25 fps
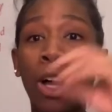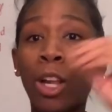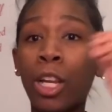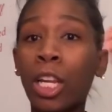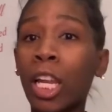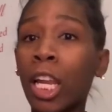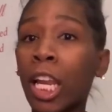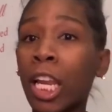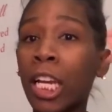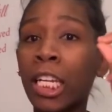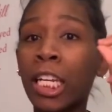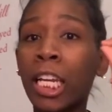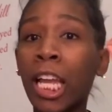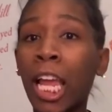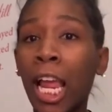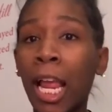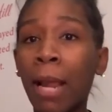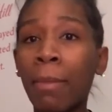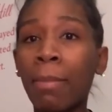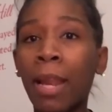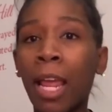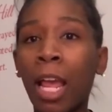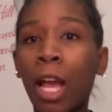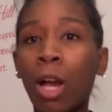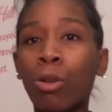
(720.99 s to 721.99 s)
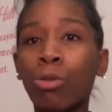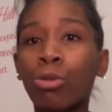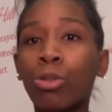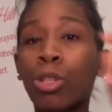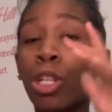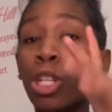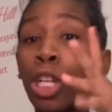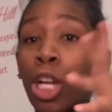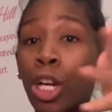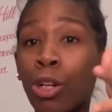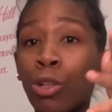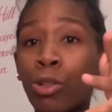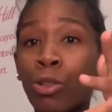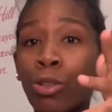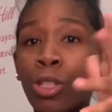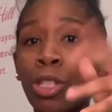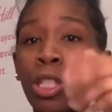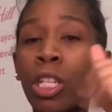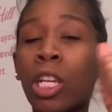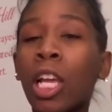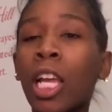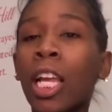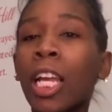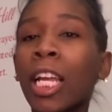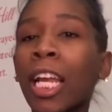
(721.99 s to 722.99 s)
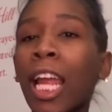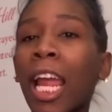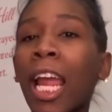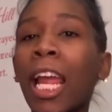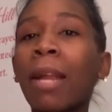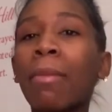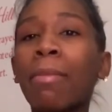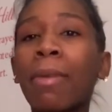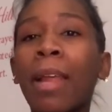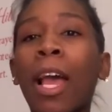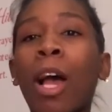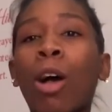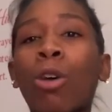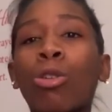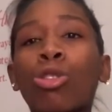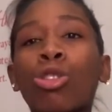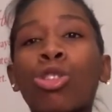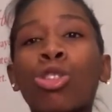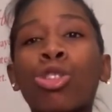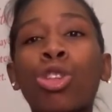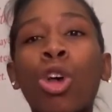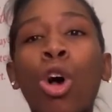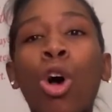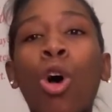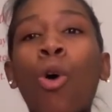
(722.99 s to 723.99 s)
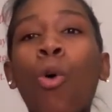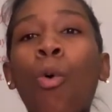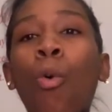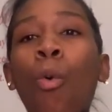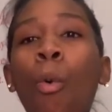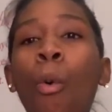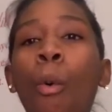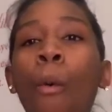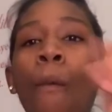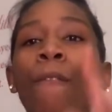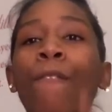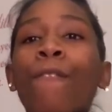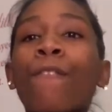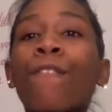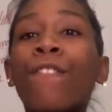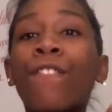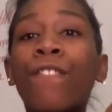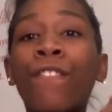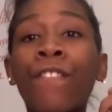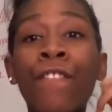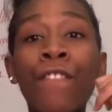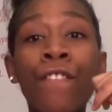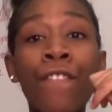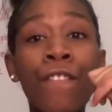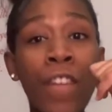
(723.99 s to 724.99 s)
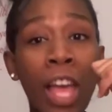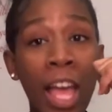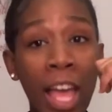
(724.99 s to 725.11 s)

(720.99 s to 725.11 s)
The lady came down, the nurse came down so fast.